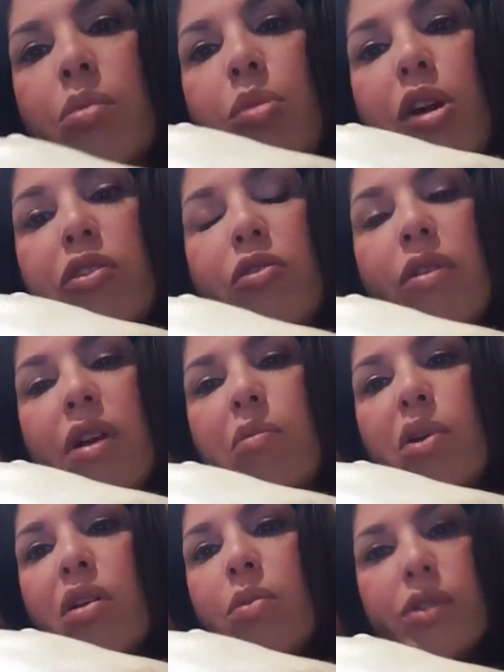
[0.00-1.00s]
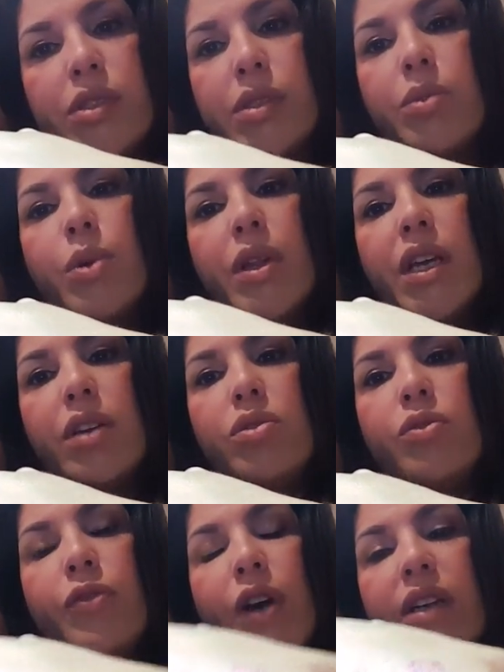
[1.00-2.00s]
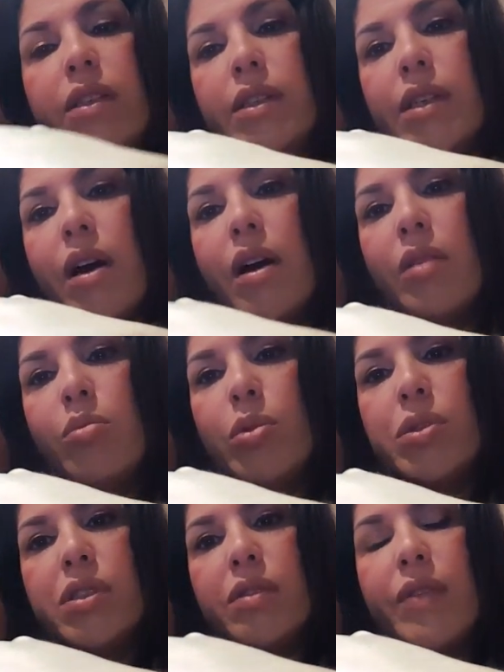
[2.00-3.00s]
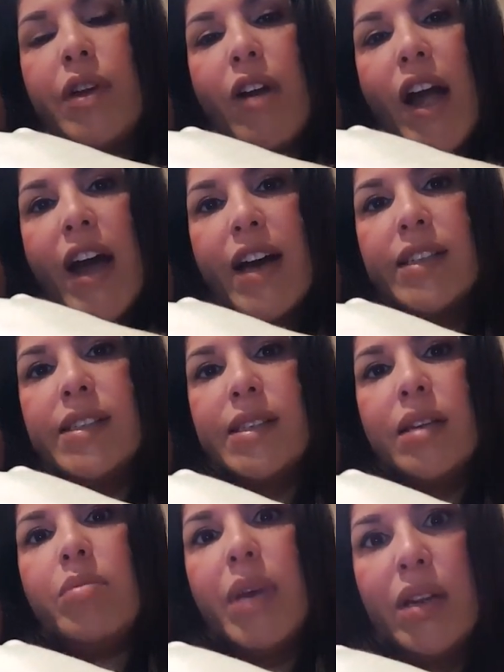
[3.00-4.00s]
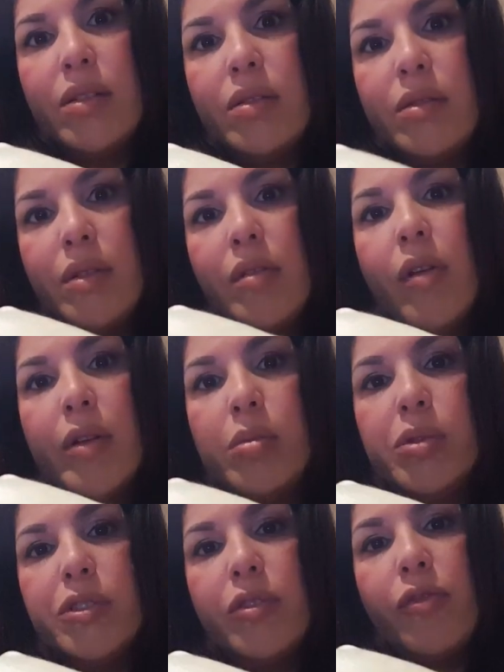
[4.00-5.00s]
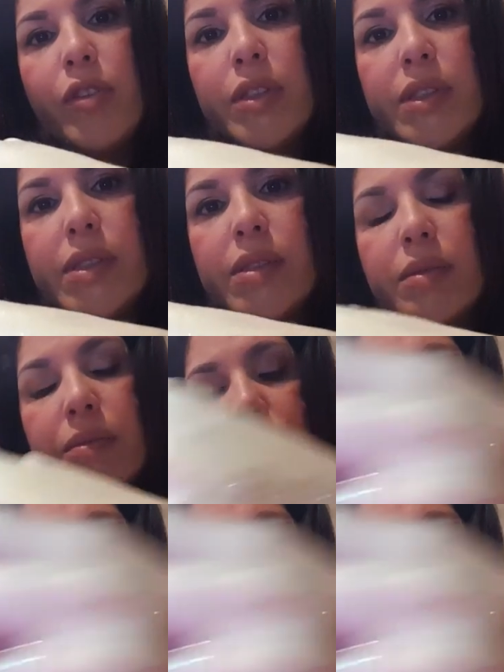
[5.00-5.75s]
But on the cranberry, which is the one that you find on most of their ads, it made an incredible difference.